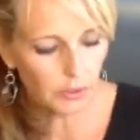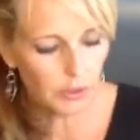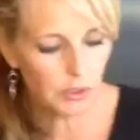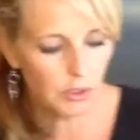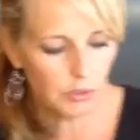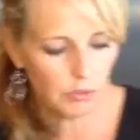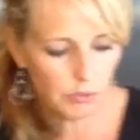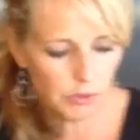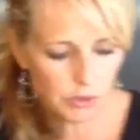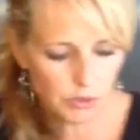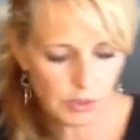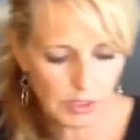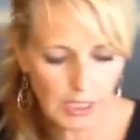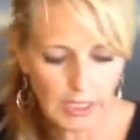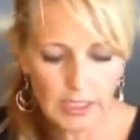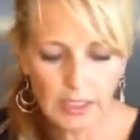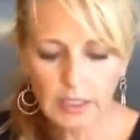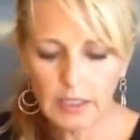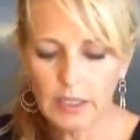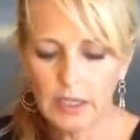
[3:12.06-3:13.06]
you do is you
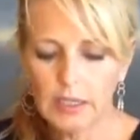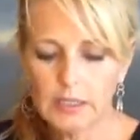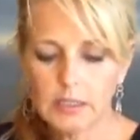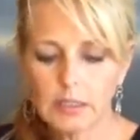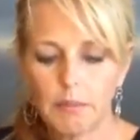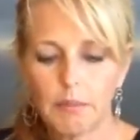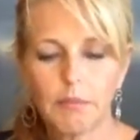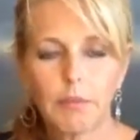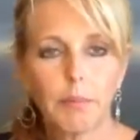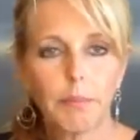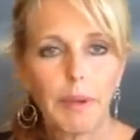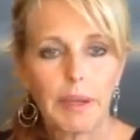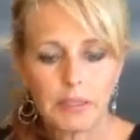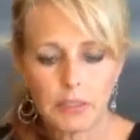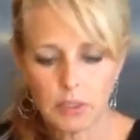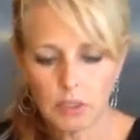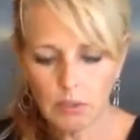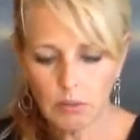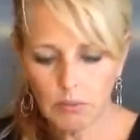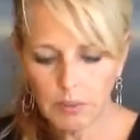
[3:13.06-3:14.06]
take some of your
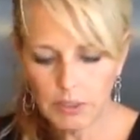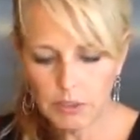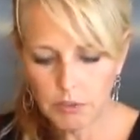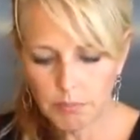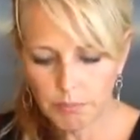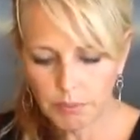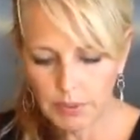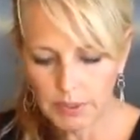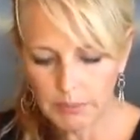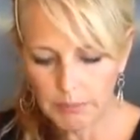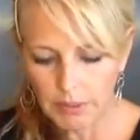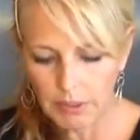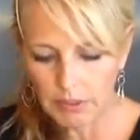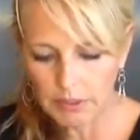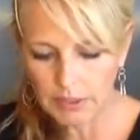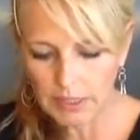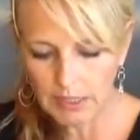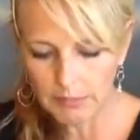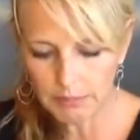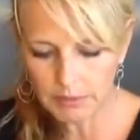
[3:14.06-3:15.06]
pesto and you put about a
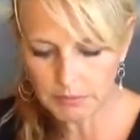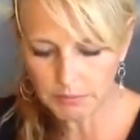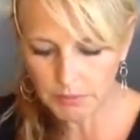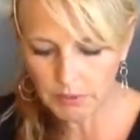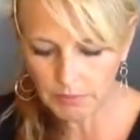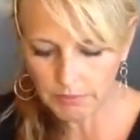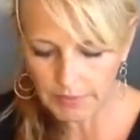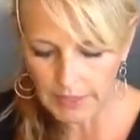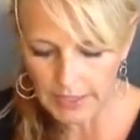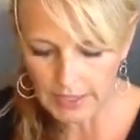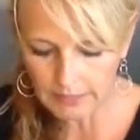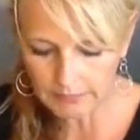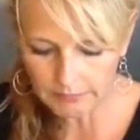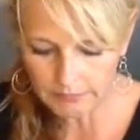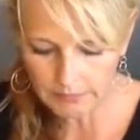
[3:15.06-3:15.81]
tablespoon of that.